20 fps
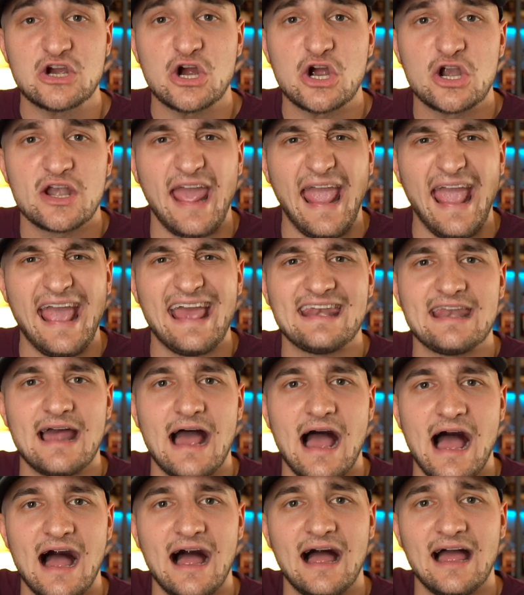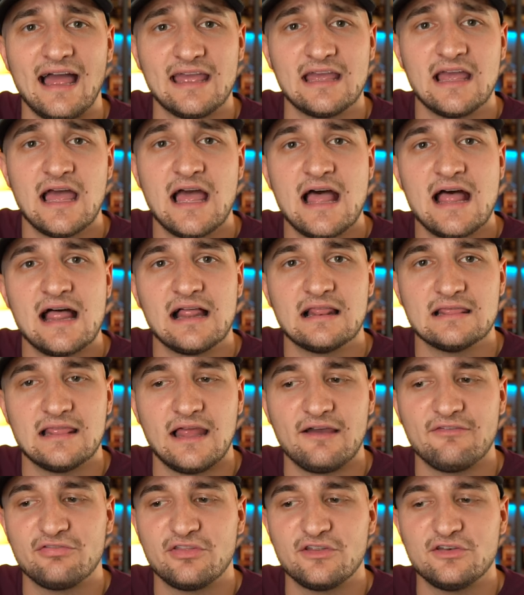card and I
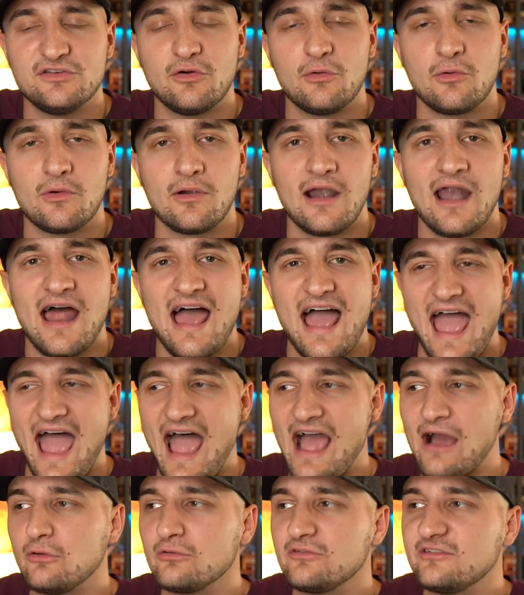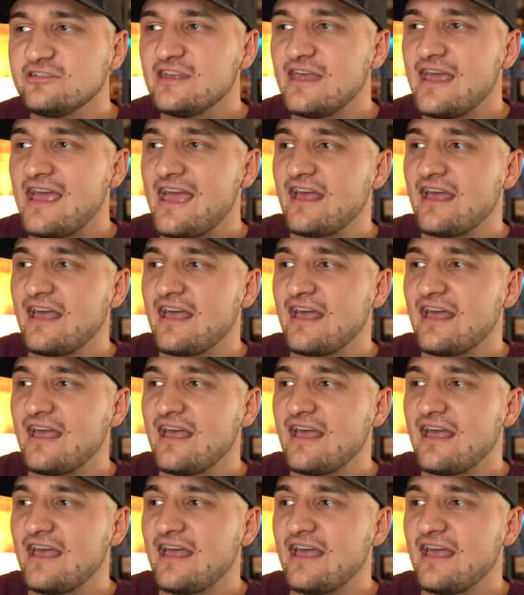left the door out,